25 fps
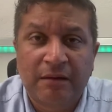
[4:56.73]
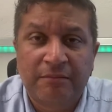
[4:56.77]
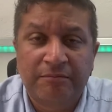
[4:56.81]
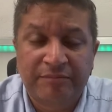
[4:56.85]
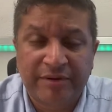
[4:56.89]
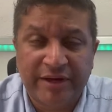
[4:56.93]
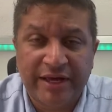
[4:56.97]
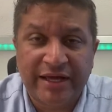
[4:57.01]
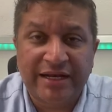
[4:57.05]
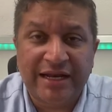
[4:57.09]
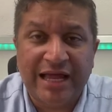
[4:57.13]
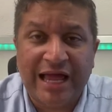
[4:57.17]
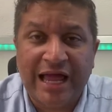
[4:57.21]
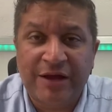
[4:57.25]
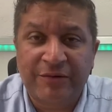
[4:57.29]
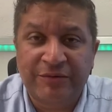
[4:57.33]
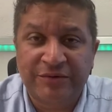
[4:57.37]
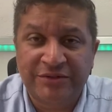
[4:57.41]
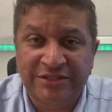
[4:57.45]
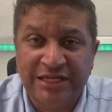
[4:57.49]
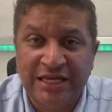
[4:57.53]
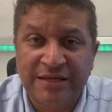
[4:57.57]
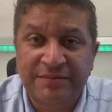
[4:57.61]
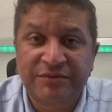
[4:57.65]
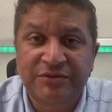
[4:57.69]
But I
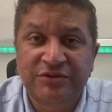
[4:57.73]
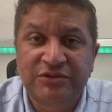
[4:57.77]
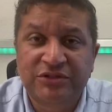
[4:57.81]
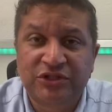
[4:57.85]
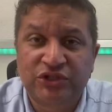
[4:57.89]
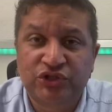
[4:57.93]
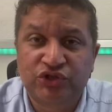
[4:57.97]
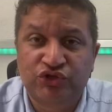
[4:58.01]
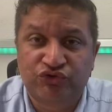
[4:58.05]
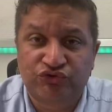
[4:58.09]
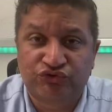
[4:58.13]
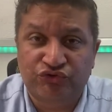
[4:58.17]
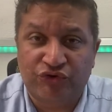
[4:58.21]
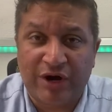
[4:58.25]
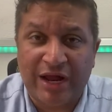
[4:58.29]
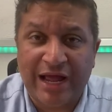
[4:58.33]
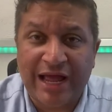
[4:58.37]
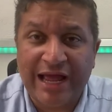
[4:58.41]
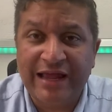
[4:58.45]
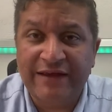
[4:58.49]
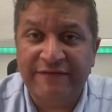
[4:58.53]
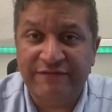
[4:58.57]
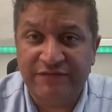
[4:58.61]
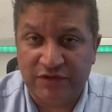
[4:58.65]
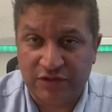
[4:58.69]
was able to
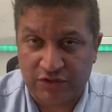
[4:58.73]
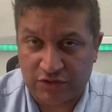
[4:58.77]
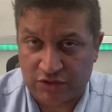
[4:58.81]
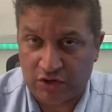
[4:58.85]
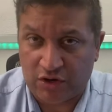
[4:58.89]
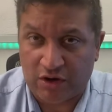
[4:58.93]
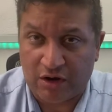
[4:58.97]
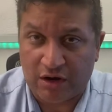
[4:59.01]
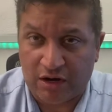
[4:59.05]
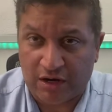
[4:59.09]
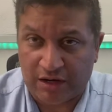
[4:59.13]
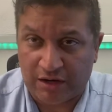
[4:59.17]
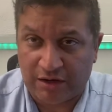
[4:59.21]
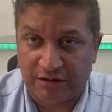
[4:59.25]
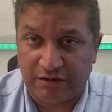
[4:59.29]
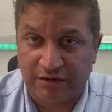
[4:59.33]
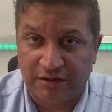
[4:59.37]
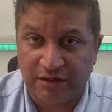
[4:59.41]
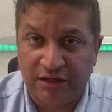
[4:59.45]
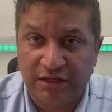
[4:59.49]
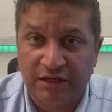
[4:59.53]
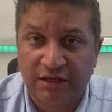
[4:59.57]
drive the car